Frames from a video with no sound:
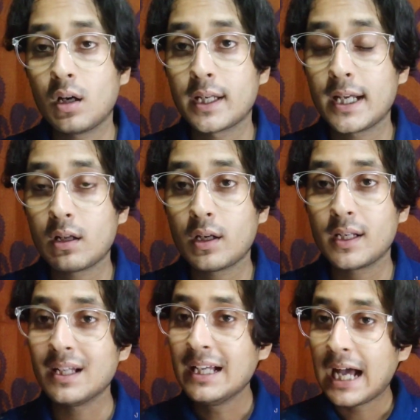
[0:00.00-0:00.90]
uh, get on
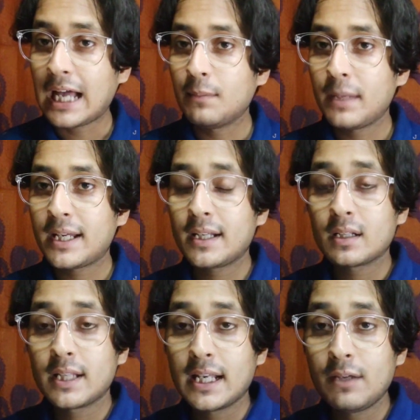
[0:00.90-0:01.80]
it i'll make it
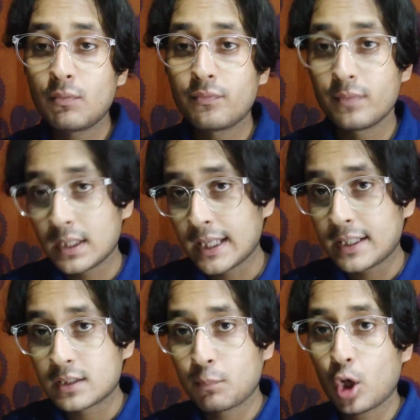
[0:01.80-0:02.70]
a daily
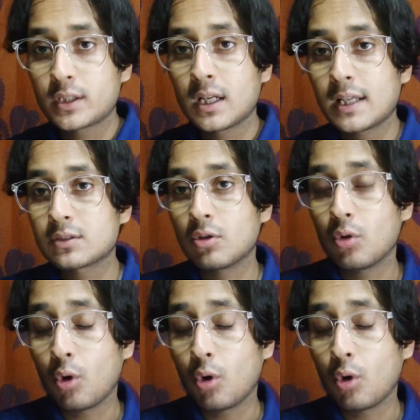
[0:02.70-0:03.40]
like podcast